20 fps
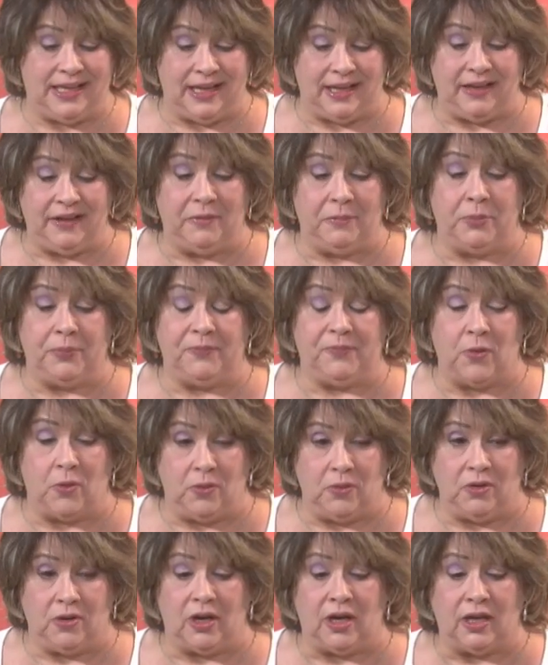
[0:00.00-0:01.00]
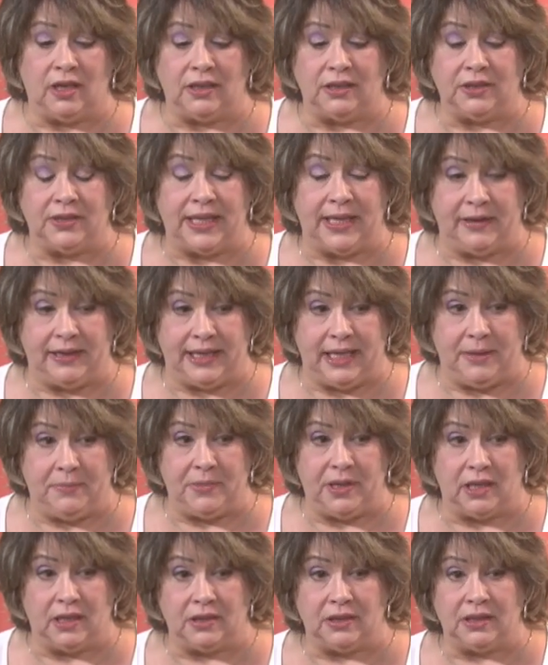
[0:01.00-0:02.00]
getting phone calls and
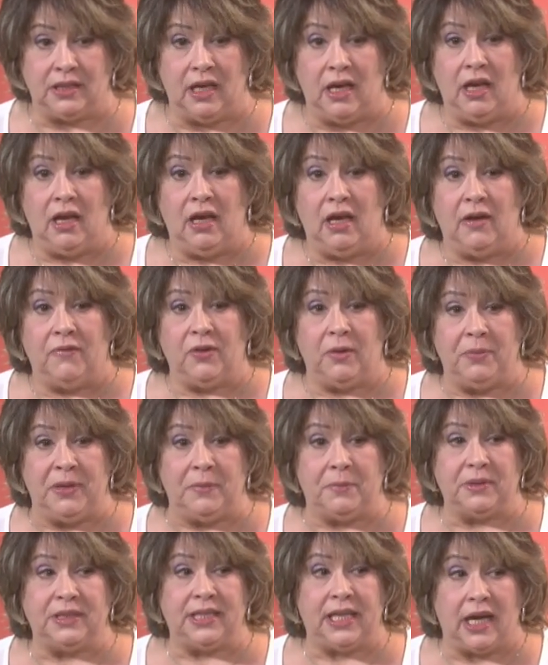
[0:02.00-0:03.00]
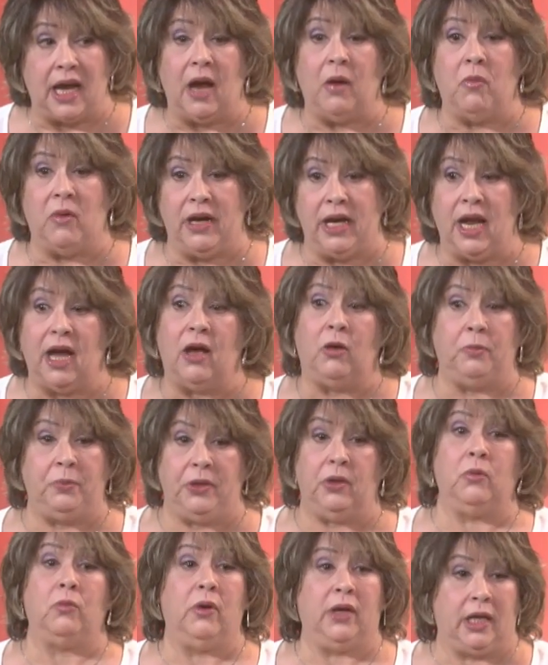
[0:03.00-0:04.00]
emails from people saying, I want to help
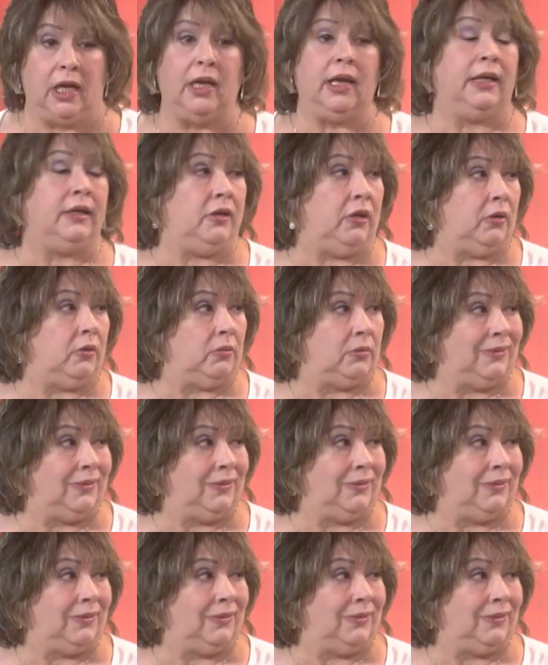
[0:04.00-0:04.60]
you. What can I do?